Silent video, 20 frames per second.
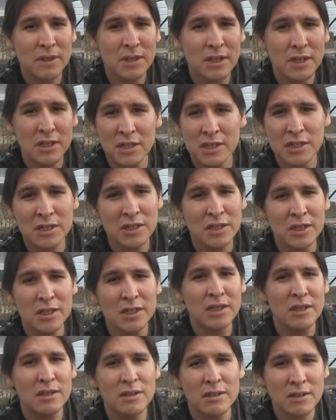uh, just,
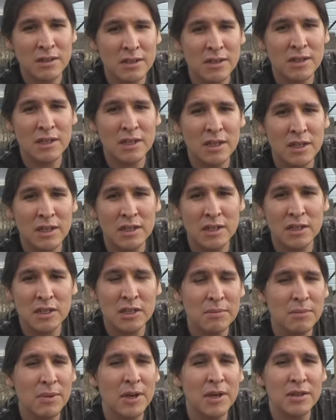
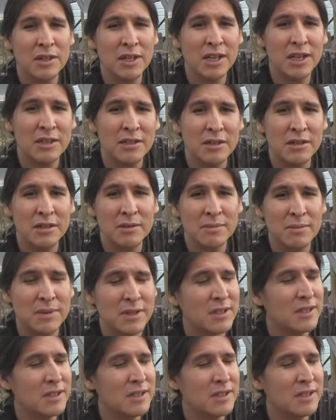just about that though.